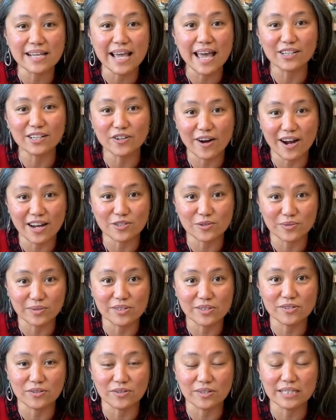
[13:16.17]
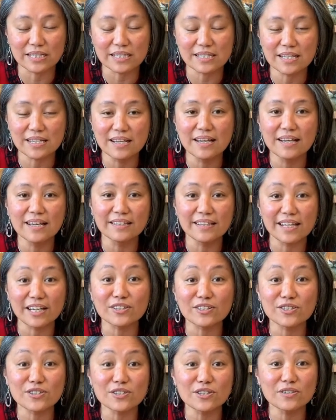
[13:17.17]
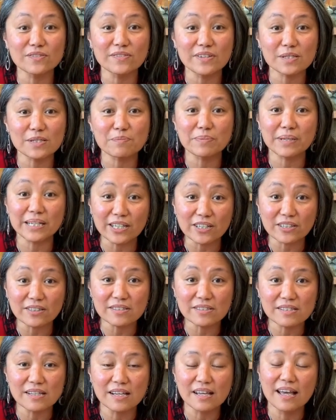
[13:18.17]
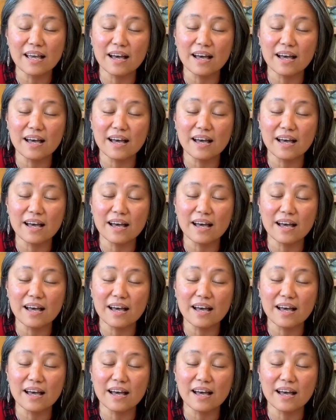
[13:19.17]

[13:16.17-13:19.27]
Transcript: and graduate students that could serve as peers,